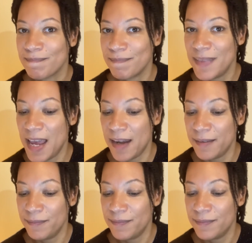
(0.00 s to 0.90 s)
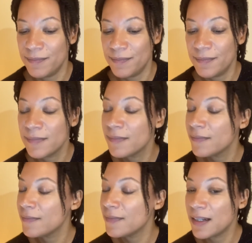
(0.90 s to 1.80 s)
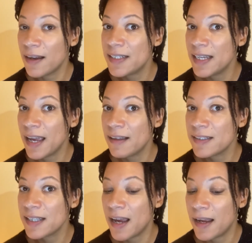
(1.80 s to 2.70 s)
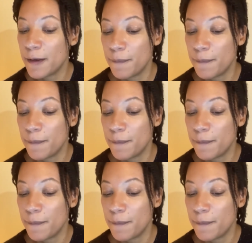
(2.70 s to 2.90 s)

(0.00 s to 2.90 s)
Then the nightingale sang.